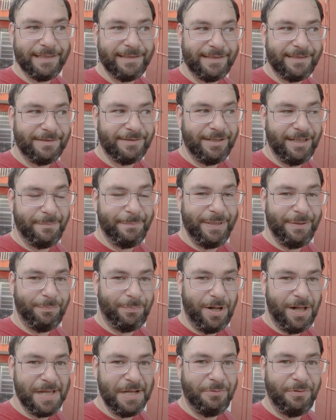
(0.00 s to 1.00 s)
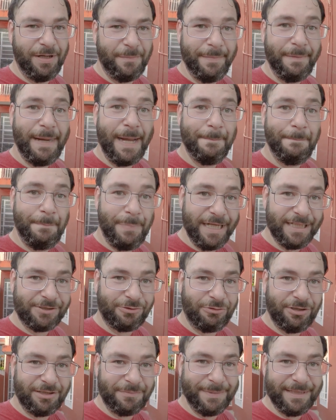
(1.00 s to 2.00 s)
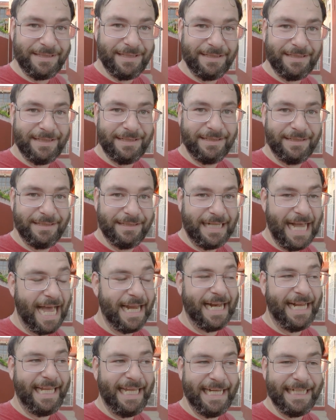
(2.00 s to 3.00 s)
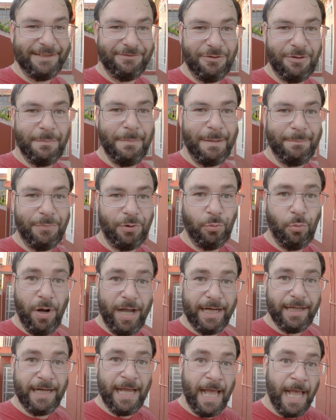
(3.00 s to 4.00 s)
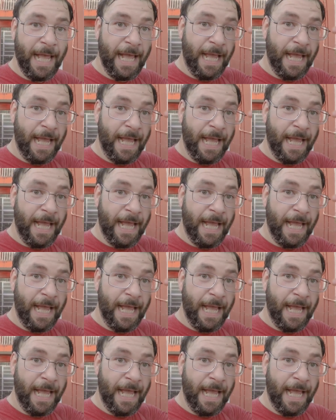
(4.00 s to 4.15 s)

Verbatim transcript: it's gonna be probably one of my best Christmases, and God, I can't even remember when.